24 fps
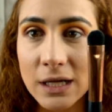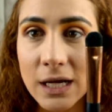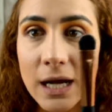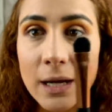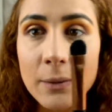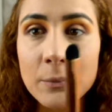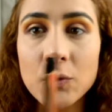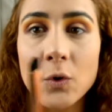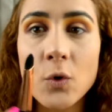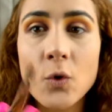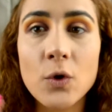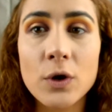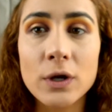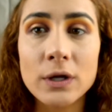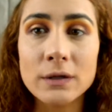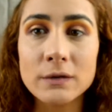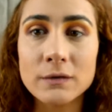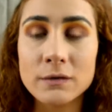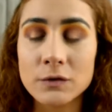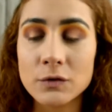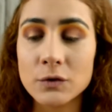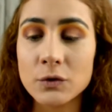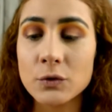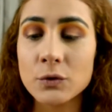I'm going
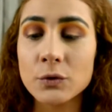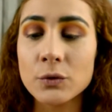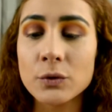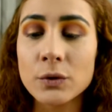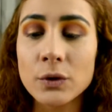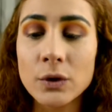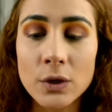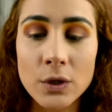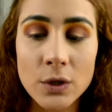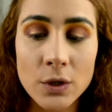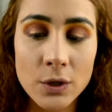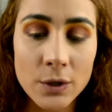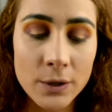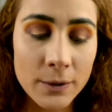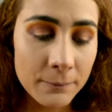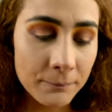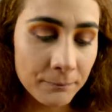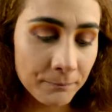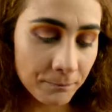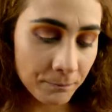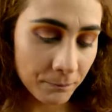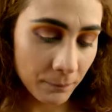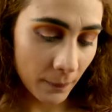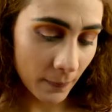to
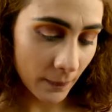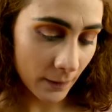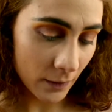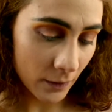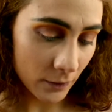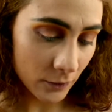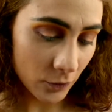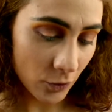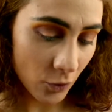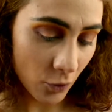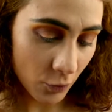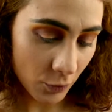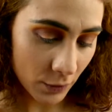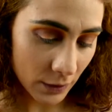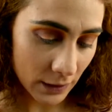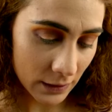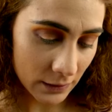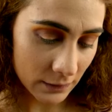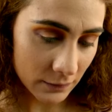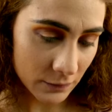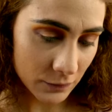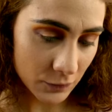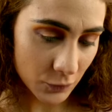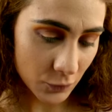go
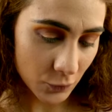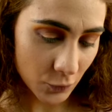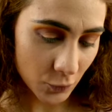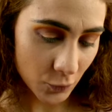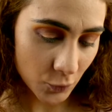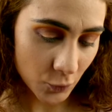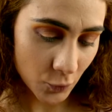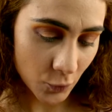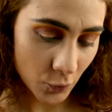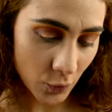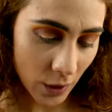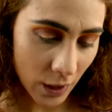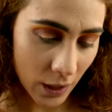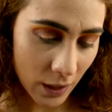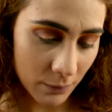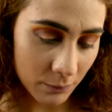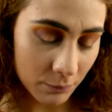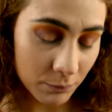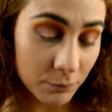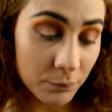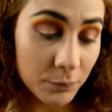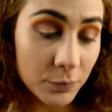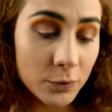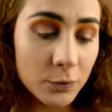into
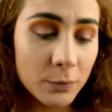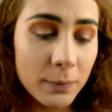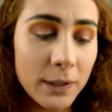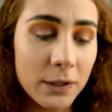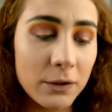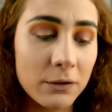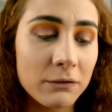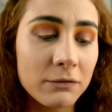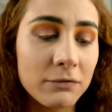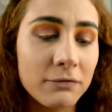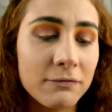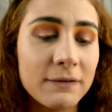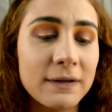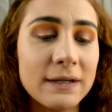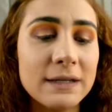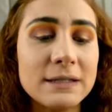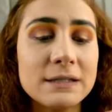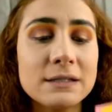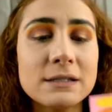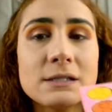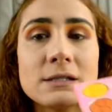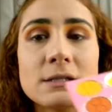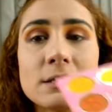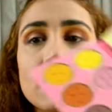Blueberry
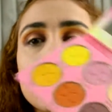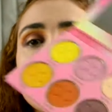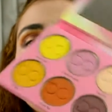Fizz.